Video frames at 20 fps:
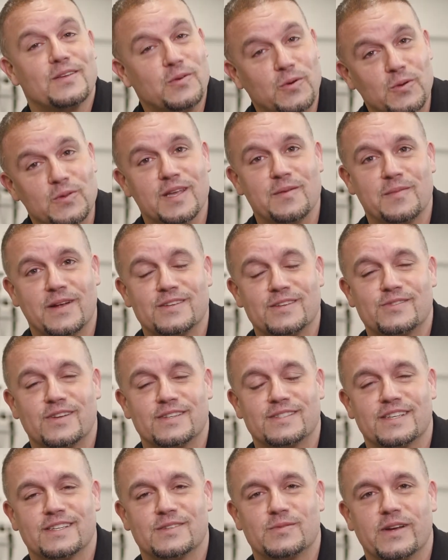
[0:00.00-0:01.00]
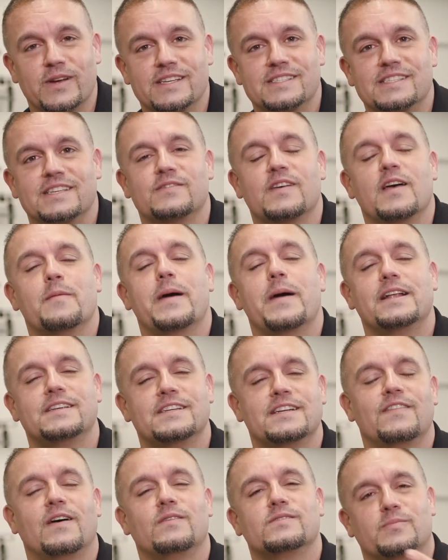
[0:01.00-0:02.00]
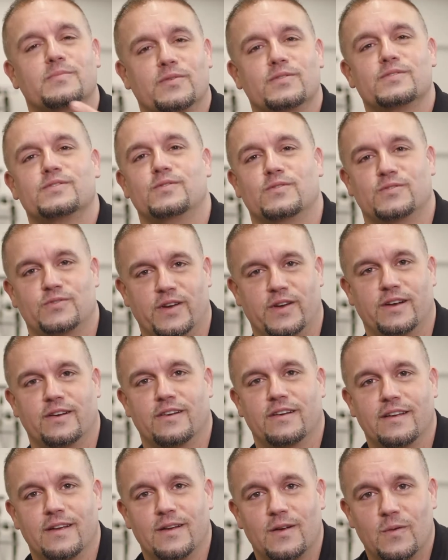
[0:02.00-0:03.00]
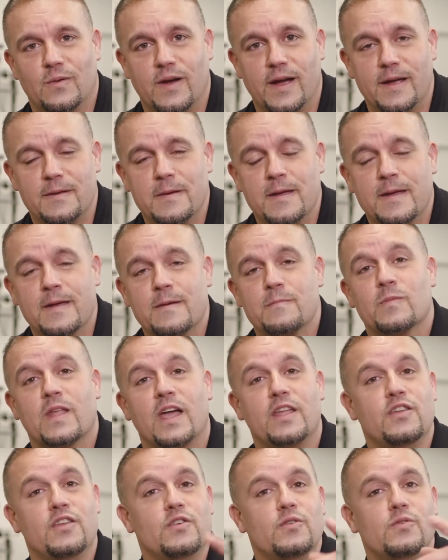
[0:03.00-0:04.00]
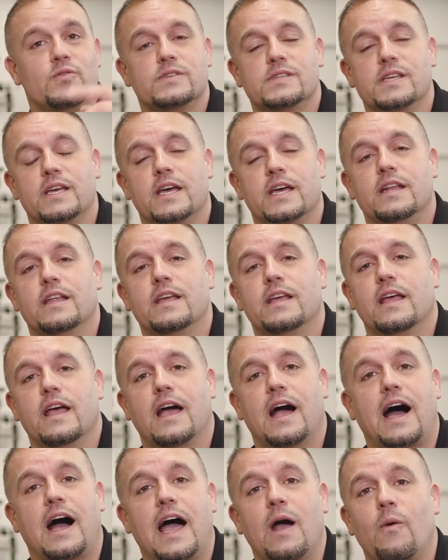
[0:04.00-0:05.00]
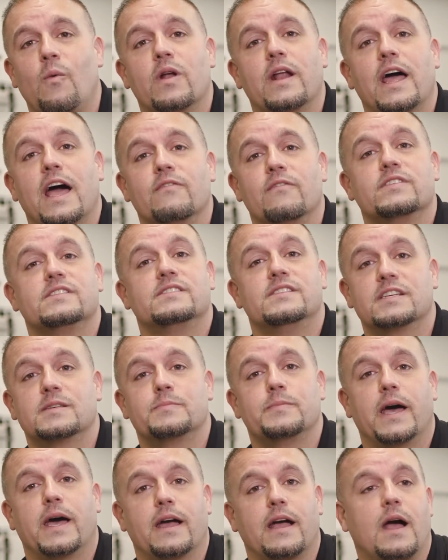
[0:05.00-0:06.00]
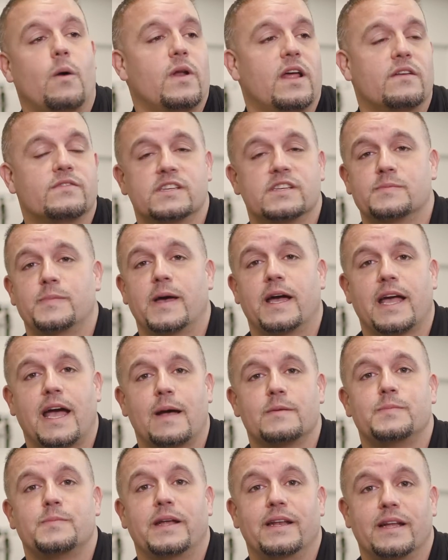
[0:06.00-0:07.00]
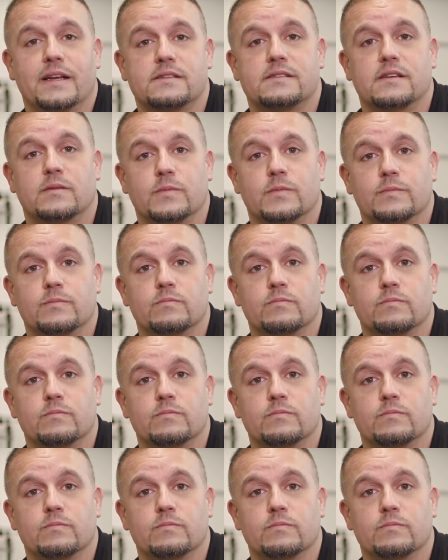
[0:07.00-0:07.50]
cool thing about a stress x-ray is imagine if I was a personal trainer, right? And you said, I wanna have a six-pack, I wanna have six-pack abs by next summer.